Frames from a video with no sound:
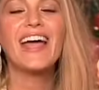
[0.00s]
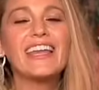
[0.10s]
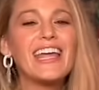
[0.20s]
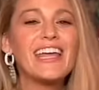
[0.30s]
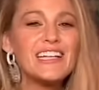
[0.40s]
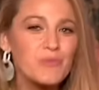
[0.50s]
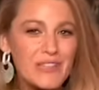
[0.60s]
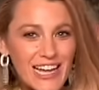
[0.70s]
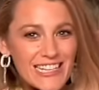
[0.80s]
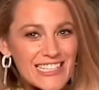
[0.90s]
And It
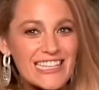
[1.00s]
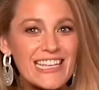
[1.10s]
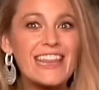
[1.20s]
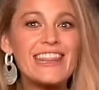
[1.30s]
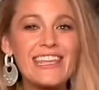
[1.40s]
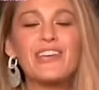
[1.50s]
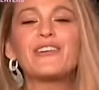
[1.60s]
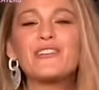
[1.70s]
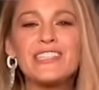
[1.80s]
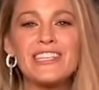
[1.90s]
Ends With Us is in
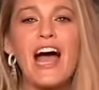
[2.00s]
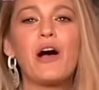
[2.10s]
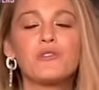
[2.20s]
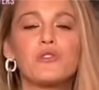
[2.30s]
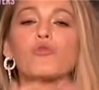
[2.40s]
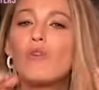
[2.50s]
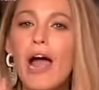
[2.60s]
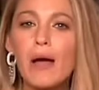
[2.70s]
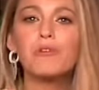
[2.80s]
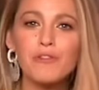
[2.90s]
theaters now, so
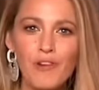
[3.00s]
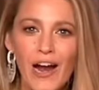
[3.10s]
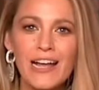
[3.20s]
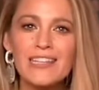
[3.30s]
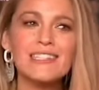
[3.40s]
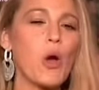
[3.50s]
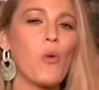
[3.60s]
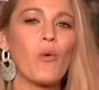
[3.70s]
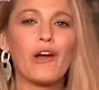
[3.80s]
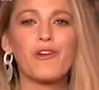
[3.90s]
grab your friends,
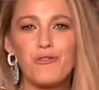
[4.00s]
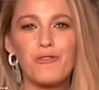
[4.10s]
wear your